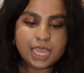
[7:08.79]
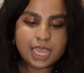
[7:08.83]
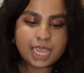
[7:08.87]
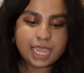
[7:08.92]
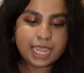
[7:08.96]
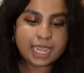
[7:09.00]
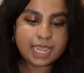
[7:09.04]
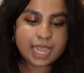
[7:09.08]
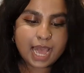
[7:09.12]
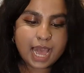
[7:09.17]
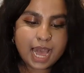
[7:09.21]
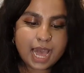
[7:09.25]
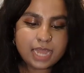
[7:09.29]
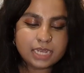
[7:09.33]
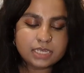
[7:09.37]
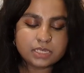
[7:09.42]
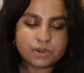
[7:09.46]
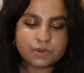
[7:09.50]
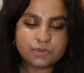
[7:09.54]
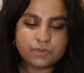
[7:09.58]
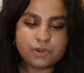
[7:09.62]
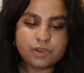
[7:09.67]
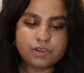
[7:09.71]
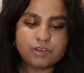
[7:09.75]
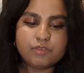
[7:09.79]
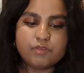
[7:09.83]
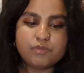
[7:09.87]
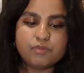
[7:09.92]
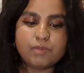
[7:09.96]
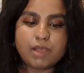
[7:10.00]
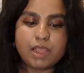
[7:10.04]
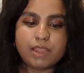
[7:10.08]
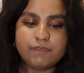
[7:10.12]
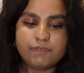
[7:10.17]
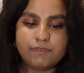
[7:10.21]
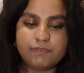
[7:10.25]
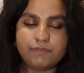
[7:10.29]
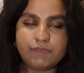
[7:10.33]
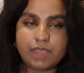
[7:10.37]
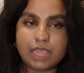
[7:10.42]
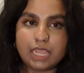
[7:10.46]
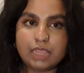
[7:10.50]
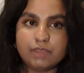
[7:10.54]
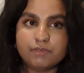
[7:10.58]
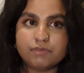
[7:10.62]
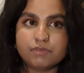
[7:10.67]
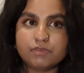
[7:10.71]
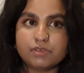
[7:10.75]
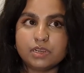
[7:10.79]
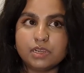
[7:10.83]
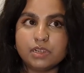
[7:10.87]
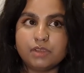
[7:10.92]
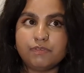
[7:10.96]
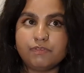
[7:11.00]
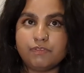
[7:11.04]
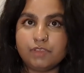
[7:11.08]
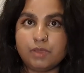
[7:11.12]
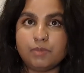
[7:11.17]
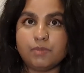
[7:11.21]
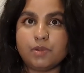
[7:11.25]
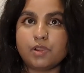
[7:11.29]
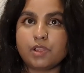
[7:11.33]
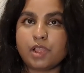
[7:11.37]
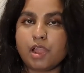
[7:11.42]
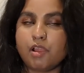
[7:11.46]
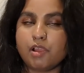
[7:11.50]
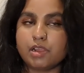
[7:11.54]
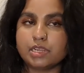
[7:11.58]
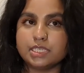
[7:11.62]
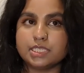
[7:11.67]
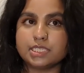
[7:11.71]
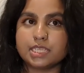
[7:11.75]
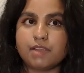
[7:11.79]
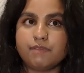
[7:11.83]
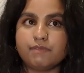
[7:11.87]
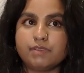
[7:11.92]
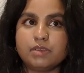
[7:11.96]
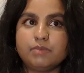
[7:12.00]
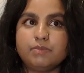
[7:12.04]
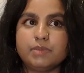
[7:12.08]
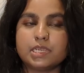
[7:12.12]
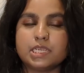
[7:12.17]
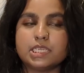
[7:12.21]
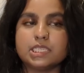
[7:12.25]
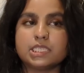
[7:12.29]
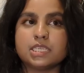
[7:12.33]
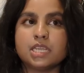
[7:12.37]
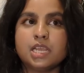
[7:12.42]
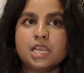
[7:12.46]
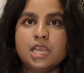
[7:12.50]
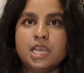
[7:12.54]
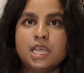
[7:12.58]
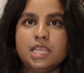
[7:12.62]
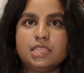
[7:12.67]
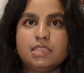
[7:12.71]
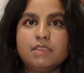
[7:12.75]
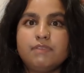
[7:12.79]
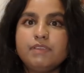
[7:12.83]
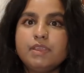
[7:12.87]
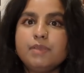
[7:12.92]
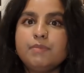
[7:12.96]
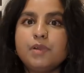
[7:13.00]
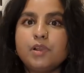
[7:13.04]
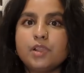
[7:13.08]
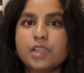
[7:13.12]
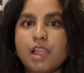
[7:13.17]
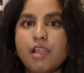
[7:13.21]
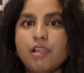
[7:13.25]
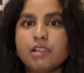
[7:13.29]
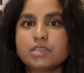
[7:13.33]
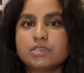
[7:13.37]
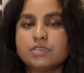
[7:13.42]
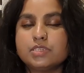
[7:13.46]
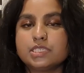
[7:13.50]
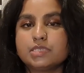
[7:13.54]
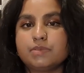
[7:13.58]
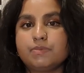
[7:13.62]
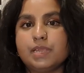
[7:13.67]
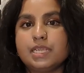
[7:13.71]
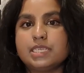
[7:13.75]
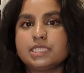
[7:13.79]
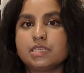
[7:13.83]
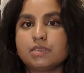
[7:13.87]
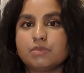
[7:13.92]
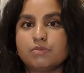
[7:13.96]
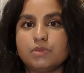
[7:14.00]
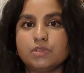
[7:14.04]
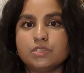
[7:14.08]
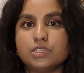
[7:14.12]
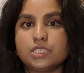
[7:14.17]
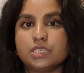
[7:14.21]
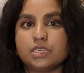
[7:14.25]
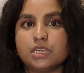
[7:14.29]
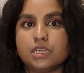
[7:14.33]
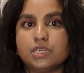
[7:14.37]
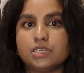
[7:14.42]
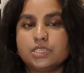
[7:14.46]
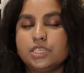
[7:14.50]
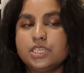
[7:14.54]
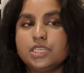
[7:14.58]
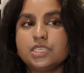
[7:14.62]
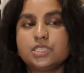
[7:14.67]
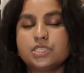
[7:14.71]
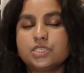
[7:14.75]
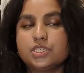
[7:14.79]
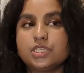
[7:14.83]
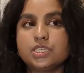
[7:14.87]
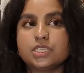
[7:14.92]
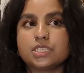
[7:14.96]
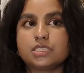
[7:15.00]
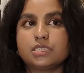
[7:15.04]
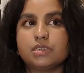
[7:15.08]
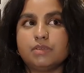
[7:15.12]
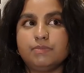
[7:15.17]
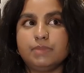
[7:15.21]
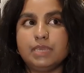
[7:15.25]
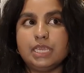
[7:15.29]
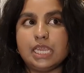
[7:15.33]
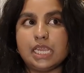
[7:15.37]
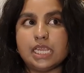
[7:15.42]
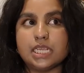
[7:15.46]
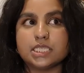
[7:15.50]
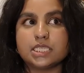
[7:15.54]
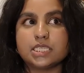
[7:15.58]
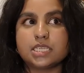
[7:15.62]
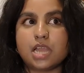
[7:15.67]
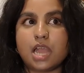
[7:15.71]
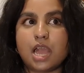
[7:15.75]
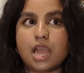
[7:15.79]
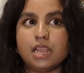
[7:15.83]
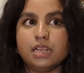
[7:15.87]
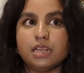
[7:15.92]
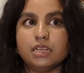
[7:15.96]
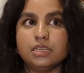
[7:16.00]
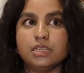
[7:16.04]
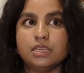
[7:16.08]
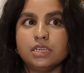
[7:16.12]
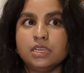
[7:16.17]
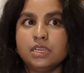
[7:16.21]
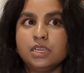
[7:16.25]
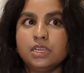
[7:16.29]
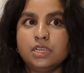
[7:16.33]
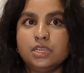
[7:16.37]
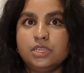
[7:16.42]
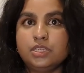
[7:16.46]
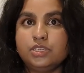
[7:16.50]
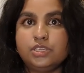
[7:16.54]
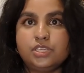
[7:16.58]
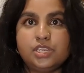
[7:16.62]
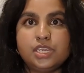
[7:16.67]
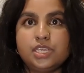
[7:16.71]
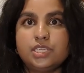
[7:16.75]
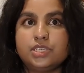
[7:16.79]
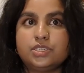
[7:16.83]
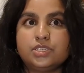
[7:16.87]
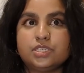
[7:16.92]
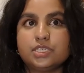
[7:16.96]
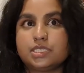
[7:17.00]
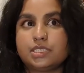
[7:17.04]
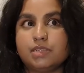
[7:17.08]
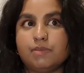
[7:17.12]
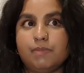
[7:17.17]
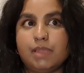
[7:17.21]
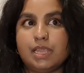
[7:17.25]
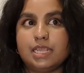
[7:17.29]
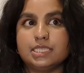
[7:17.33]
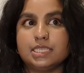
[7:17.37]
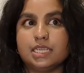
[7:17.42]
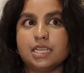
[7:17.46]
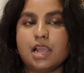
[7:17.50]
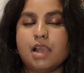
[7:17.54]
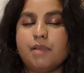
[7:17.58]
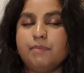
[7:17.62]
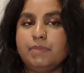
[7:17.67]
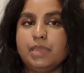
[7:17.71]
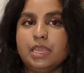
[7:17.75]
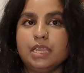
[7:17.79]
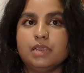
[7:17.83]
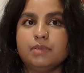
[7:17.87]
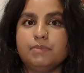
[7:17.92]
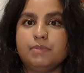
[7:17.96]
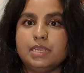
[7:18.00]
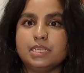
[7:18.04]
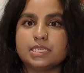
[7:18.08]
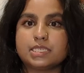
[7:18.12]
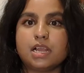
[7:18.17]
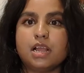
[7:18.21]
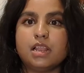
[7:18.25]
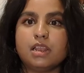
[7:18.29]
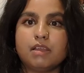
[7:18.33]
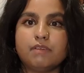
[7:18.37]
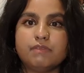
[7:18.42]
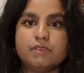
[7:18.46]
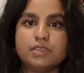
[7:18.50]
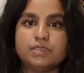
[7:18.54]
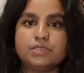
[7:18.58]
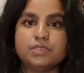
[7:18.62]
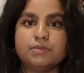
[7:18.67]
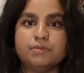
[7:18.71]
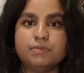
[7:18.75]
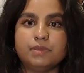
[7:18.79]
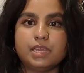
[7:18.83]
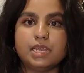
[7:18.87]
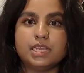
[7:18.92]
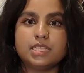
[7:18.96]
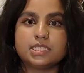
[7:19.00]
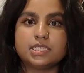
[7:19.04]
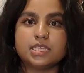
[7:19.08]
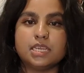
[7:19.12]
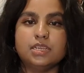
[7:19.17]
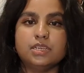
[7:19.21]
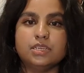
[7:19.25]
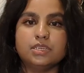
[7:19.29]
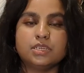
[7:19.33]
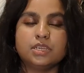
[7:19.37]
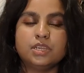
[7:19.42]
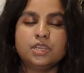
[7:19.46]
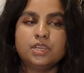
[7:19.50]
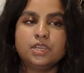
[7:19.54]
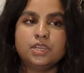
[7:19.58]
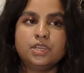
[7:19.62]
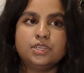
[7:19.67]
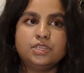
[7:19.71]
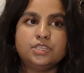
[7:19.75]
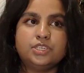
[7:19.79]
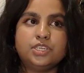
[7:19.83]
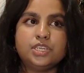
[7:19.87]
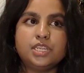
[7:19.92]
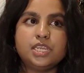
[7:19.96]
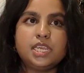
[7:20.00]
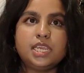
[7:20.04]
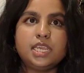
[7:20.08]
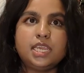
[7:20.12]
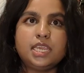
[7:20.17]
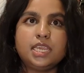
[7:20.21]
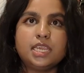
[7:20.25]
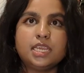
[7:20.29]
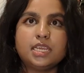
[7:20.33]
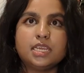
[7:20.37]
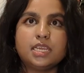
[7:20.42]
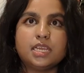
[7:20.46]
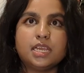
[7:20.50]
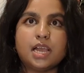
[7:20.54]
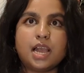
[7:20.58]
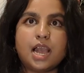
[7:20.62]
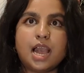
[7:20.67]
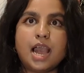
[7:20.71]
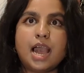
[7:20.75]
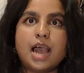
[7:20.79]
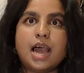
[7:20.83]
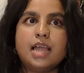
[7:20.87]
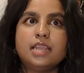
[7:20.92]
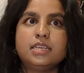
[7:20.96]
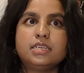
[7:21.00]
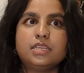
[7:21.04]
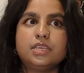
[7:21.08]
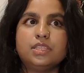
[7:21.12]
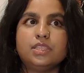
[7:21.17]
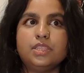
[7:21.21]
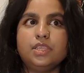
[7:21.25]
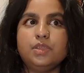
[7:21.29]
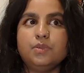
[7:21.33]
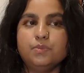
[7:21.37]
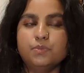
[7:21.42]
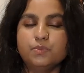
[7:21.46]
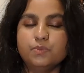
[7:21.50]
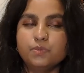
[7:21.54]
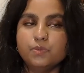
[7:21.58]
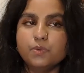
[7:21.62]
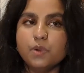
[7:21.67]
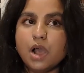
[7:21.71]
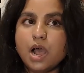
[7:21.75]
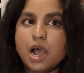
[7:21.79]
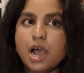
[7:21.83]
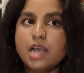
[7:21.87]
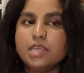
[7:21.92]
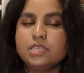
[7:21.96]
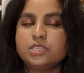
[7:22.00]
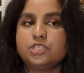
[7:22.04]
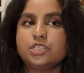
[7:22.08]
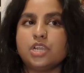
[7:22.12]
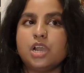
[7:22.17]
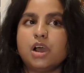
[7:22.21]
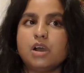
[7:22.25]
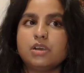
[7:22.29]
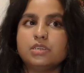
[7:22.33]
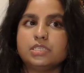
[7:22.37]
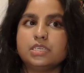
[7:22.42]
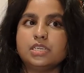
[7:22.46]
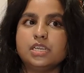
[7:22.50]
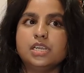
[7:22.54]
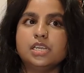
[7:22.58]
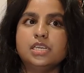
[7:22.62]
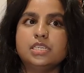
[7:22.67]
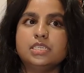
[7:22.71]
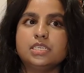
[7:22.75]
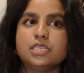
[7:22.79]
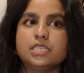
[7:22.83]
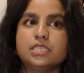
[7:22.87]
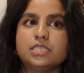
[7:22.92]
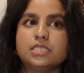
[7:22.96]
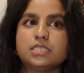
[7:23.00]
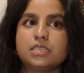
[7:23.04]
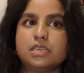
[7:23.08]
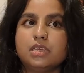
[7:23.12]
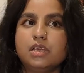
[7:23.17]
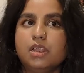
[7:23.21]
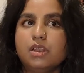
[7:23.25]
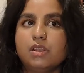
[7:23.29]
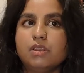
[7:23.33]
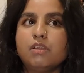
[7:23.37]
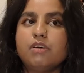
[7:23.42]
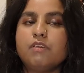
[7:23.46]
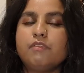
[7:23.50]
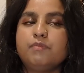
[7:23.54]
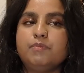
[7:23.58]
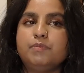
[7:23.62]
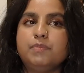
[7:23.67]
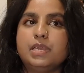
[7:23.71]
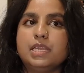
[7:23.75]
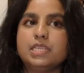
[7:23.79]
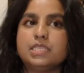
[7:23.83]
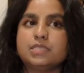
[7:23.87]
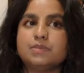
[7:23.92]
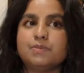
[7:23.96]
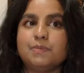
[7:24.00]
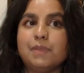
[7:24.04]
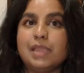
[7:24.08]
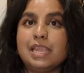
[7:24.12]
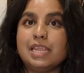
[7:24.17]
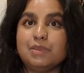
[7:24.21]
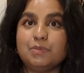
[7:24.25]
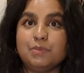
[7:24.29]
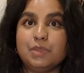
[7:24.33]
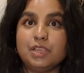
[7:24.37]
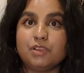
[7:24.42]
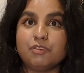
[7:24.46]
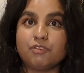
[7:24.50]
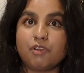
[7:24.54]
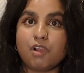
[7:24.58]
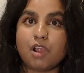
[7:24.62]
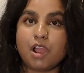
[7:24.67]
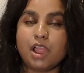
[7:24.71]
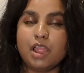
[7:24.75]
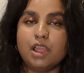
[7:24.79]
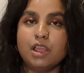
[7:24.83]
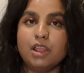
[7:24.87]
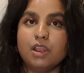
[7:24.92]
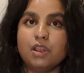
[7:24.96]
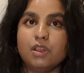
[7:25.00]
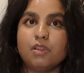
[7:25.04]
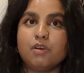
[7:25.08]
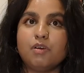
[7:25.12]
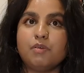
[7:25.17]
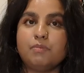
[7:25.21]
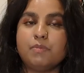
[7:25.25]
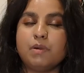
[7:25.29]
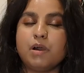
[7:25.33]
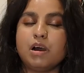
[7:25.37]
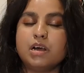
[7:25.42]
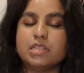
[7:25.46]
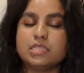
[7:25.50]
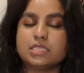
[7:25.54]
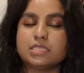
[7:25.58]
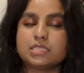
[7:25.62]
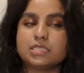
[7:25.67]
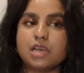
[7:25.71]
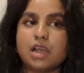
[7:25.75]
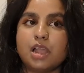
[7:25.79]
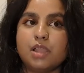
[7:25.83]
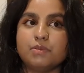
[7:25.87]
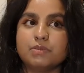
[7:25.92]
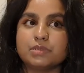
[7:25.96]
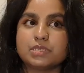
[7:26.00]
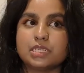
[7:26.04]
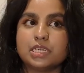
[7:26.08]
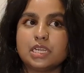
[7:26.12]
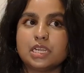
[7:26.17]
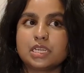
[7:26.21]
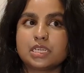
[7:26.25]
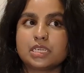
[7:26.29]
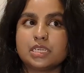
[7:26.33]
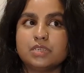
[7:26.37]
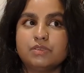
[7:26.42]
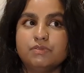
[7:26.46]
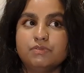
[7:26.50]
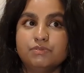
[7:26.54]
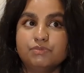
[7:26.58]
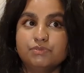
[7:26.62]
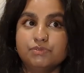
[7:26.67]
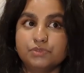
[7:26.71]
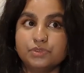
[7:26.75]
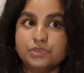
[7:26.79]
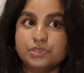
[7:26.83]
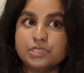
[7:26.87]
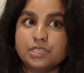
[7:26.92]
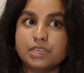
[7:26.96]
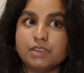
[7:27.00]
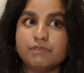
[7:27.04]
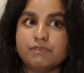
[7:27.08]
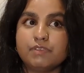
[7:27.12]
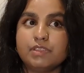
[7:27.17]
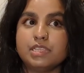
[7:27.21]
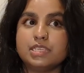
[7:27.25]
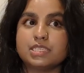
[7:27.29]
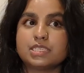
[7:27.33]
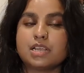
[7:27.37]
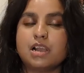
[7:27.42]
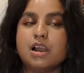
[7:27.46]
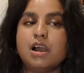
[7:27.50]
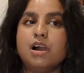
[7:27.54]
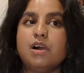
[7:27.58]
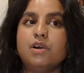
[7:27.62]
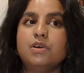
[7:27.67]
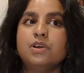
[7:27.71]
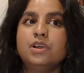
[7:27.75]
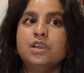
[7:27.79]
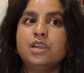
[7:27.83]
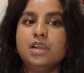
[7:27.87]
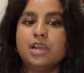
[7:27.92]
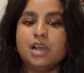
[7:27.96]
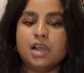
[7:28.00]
It had one of my favourite female characters ever, because the female character is a basic monster. She's just a beast, and she's just amazing at being a beast. I love her to bits, and she had the worst childhood, and a lot of bits made me cry. A lot of parts I was like rooting for this girl.